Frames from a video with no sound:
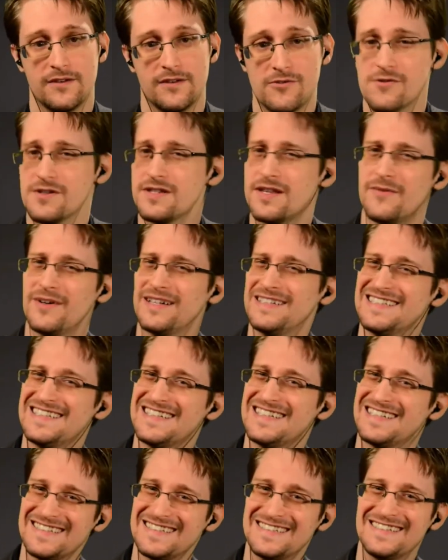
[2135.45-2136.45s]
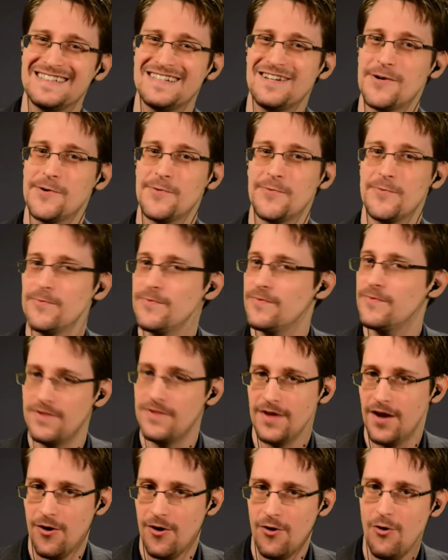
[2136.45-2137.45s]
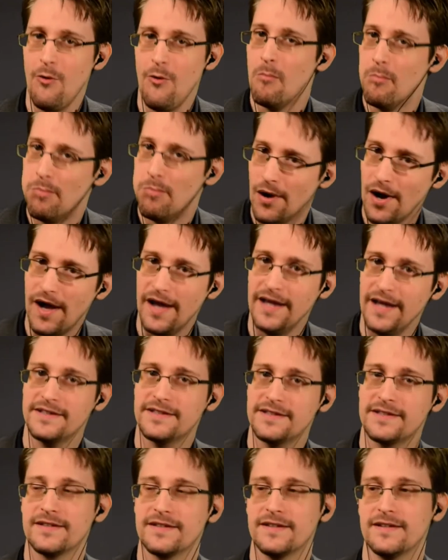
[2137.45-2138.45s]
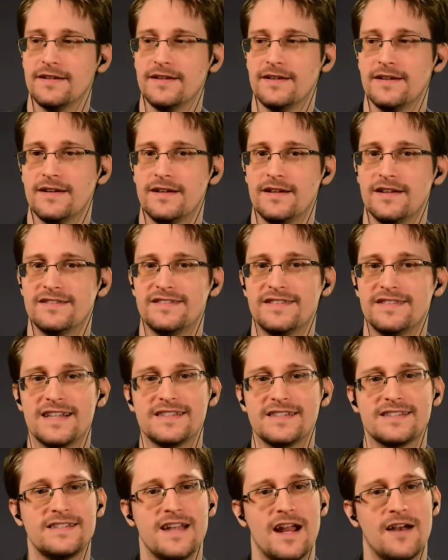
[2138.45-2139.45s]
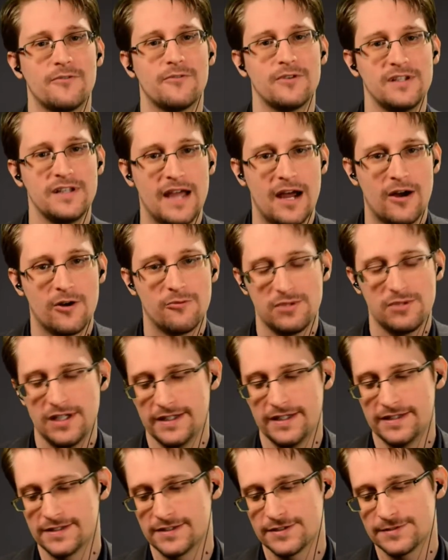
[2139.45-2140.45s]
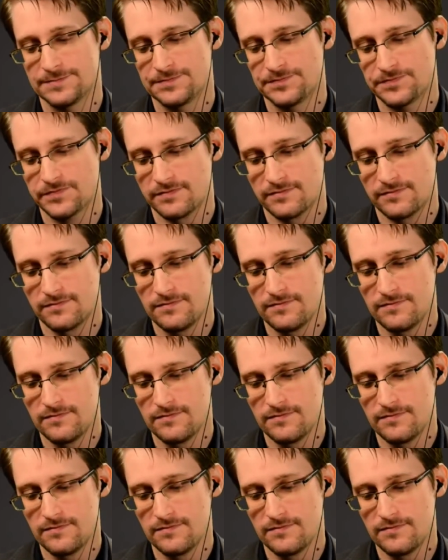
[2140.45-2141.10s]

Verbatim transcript: And of course they went, you know, no, but that's not really our place.